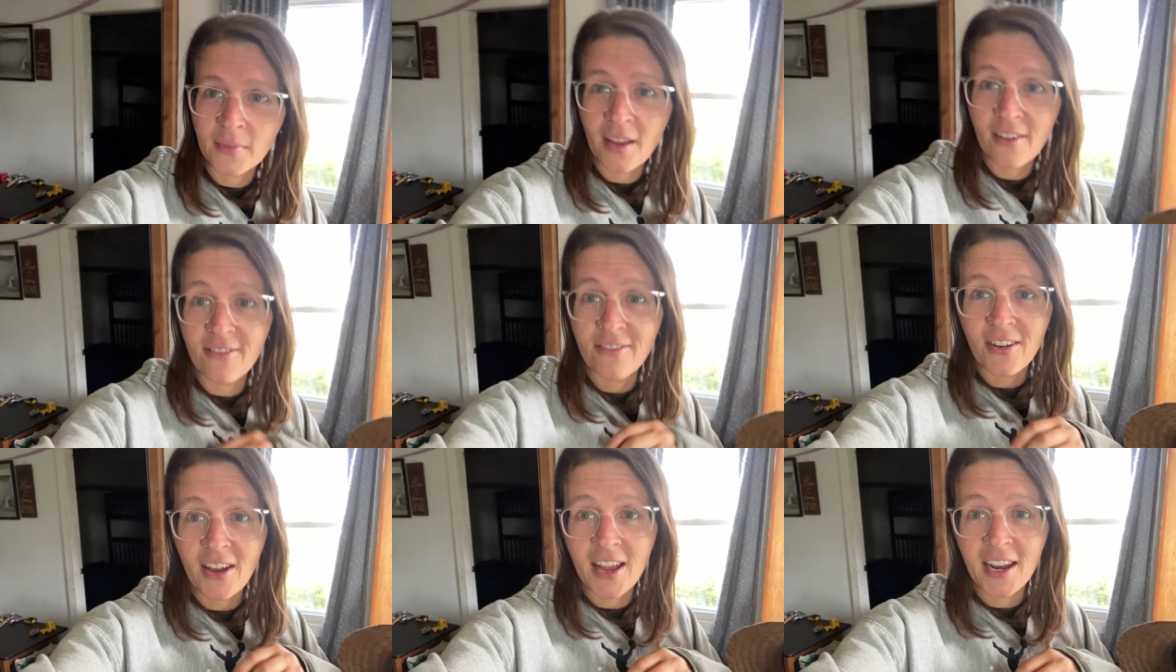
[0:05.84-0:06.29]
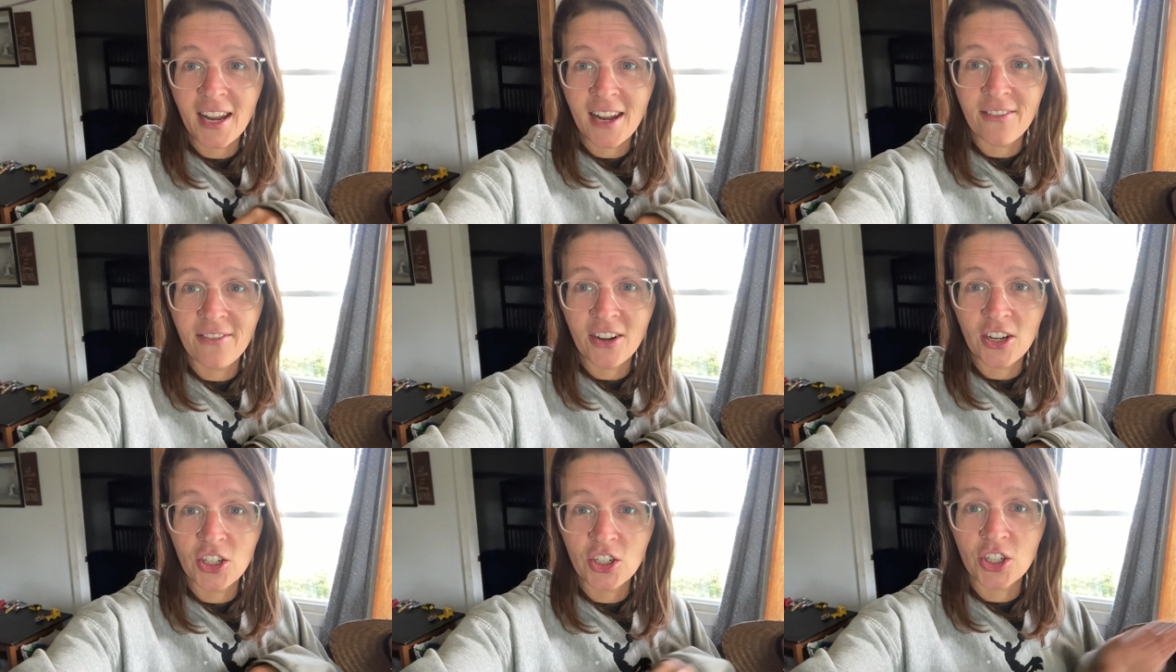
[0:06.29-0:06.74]
fun
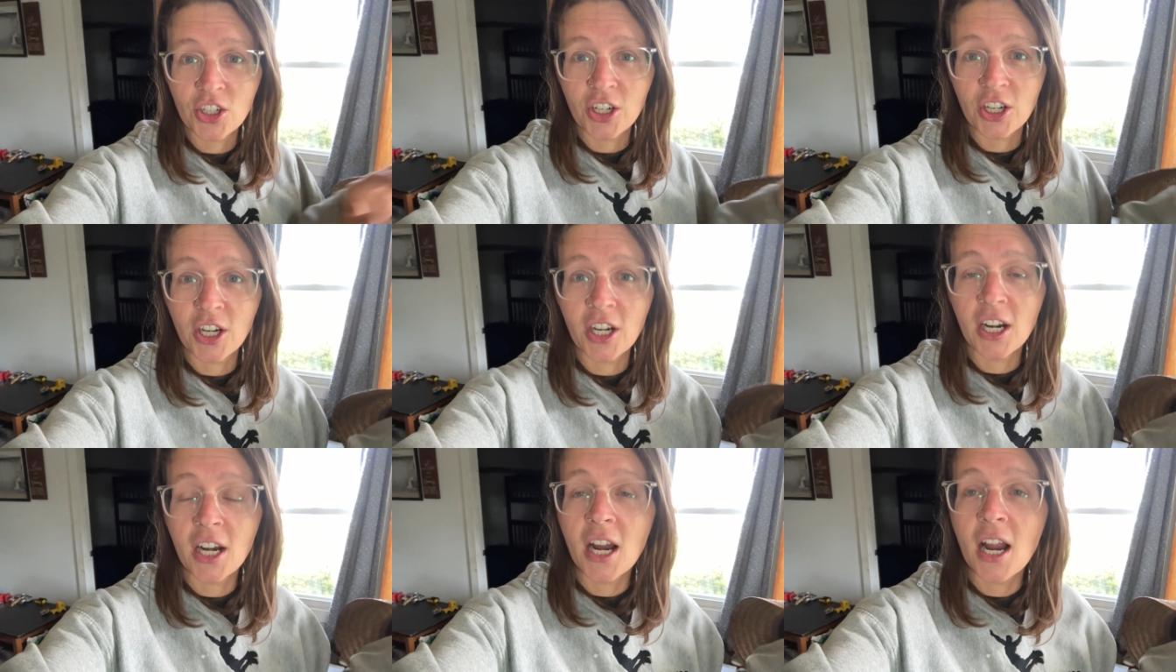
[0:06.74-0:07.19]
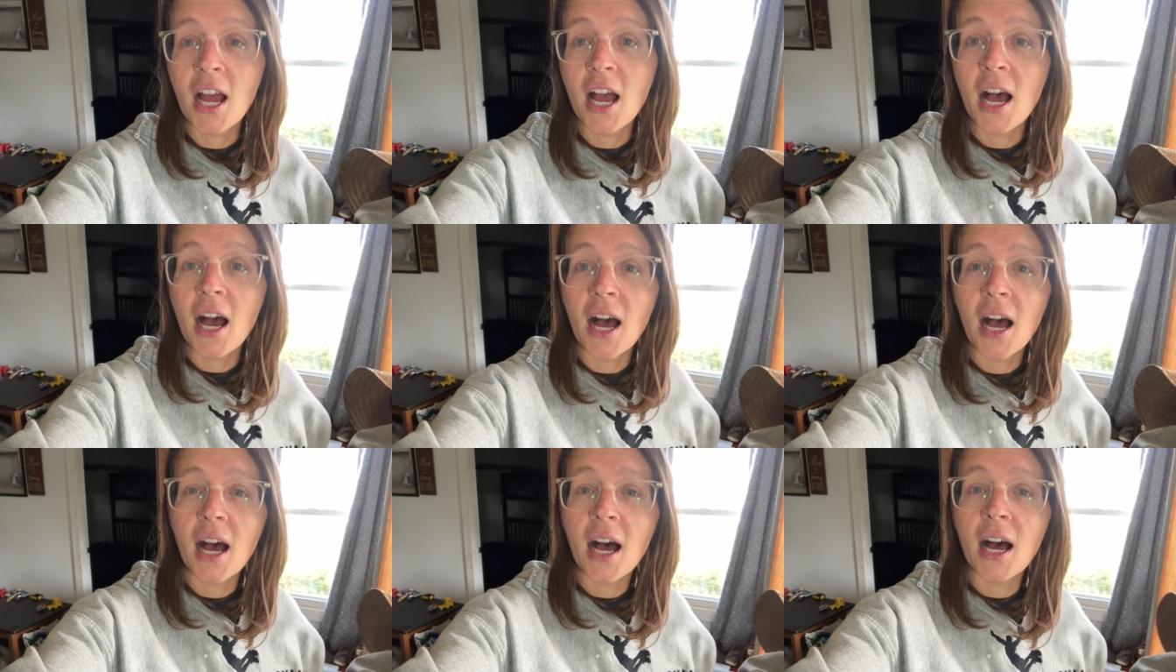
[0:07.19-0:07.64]
adventure
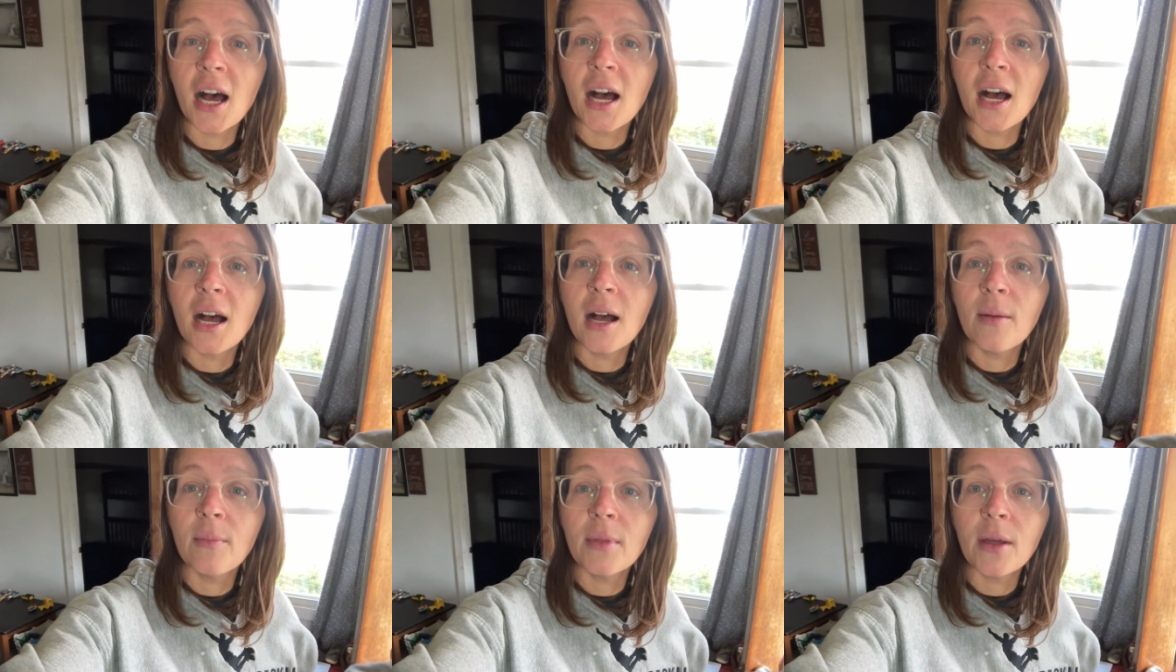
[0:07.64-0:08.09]
um,